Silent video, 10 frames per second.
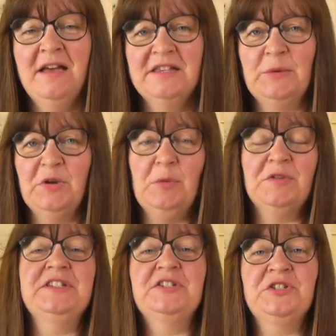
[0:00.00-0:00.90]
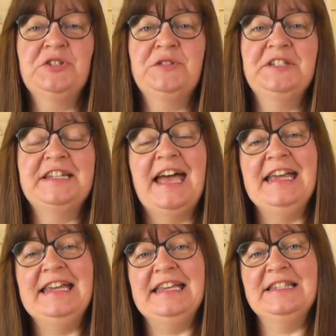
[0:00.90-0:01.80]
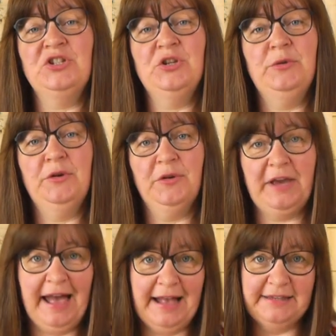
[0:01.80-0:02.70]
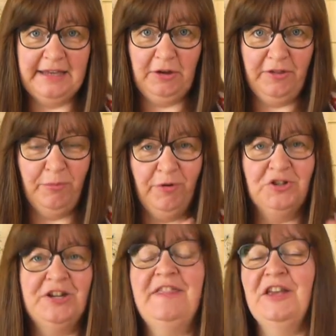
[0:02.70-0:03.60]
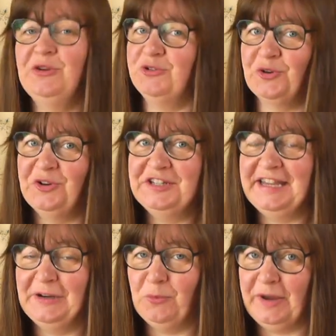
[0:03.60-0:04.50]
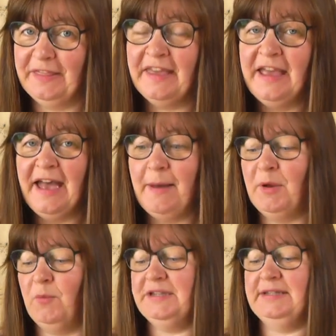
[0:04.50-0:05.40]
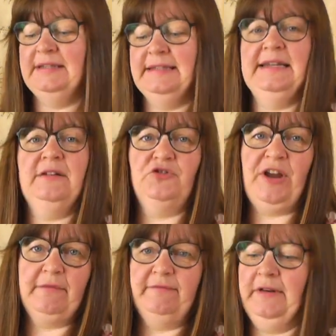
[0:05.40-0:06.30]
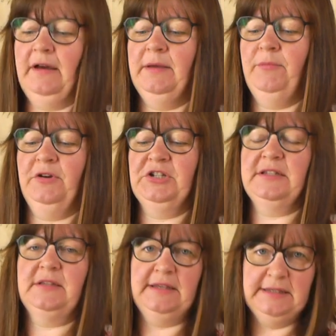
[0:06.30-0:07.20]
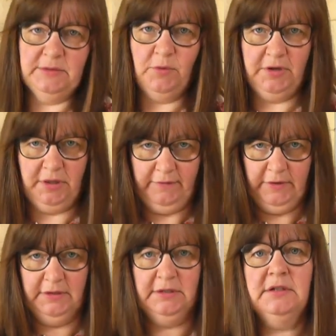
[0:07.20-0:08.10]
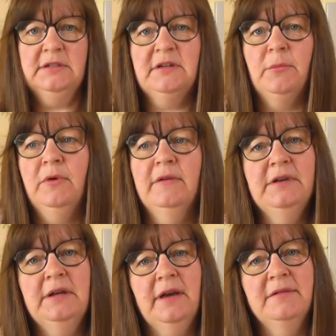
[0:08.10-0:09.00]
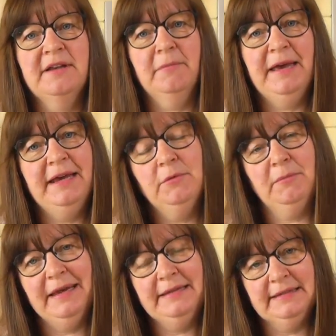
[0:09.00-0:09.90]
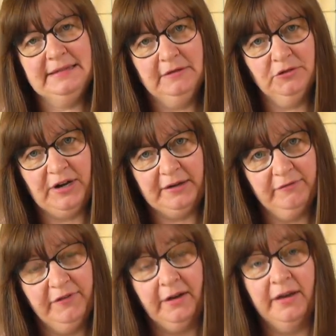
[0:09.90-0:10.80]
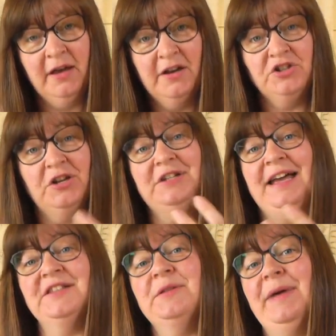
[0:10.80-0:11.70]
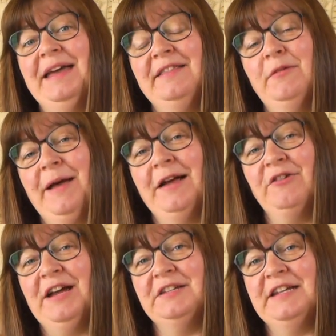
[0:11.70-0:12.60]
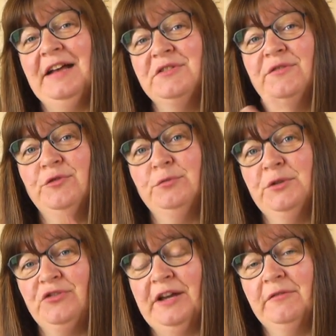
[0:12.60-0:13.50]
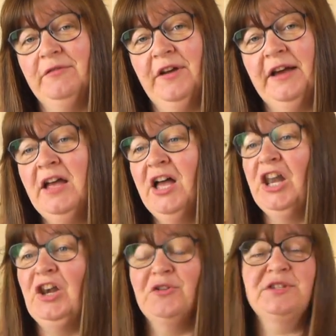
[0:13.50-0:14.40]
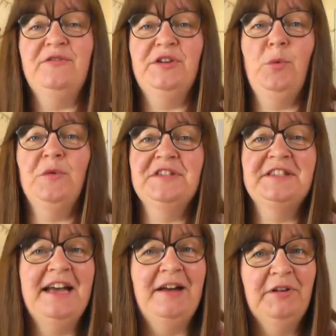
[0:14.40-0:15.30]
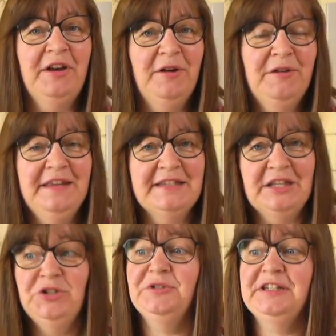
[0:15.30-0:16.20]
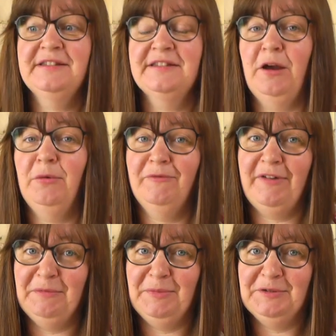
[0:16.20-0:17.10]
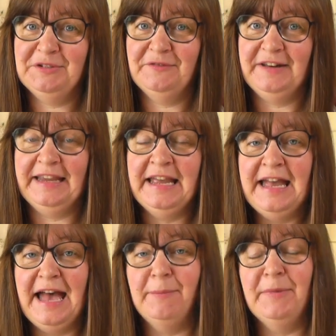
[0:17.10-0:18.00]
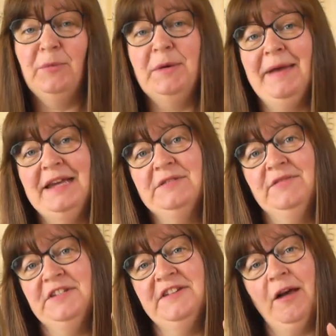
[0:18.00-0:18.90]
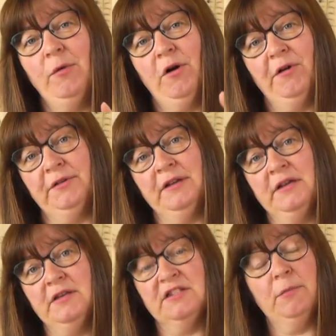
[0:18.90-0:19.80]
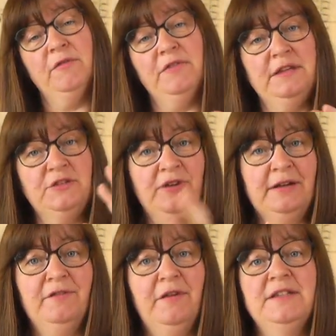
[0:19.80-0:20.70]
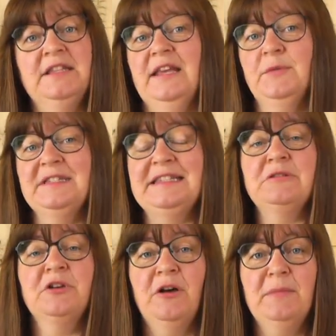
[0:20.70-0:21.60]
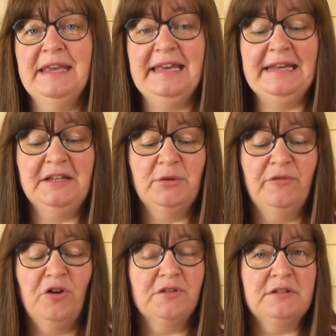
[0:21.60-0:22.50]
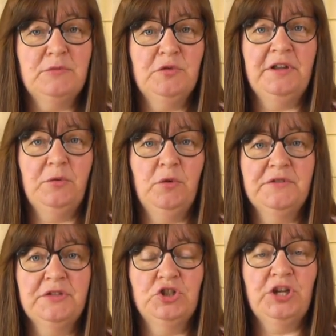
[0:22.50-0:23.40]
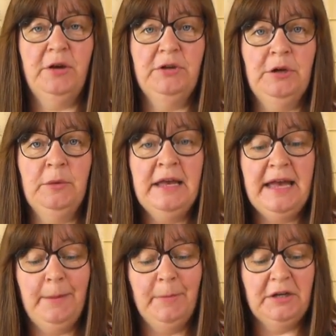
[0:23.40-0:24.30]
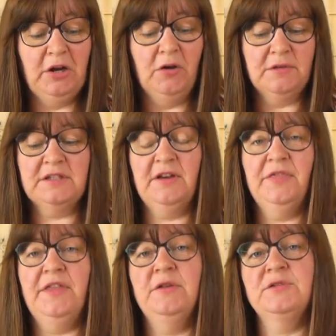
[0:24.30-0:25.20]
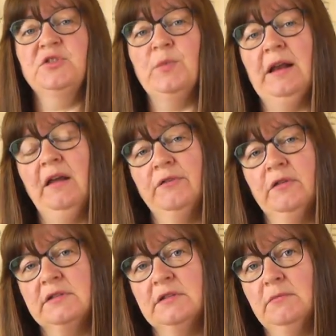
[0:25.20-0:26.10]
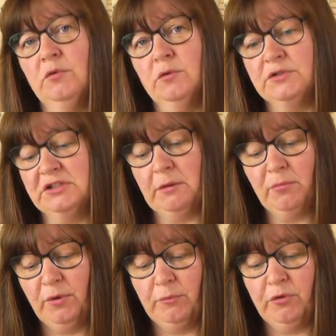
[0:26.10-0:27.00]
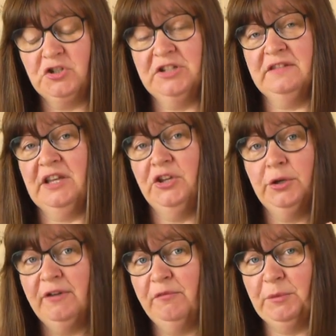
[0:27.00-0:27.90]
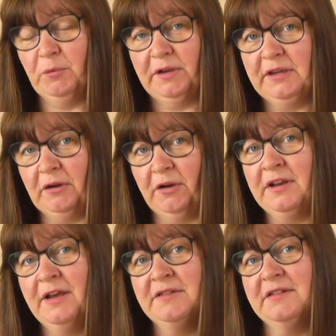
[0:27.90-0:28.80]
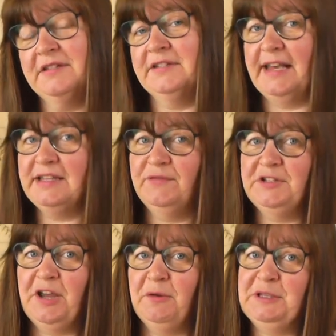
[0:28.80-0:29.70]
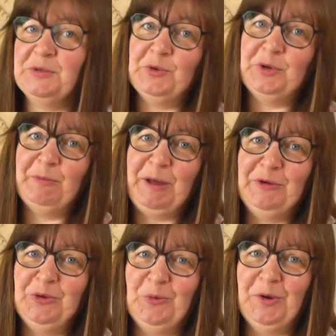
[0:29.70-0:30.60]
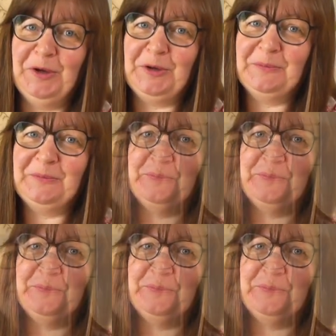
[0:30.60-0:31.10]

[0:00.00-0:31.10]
So what I wanted to do today is to look at another project that you joined in with, and we did this little dragonfly project. So this is one of the first stumpwork videos I made. We made this little dragonfly, showed you how to paint the background and how to form the dragonfly, and lots of you wanted to have a go at this and you did so, and very beautifully, and we made a video on some of these dragonflies and they were still coming in, so I've got some more that I want to show you, and alongside those as well I've got some more stumpwork projects that you have been working on. So today's video is all about your work.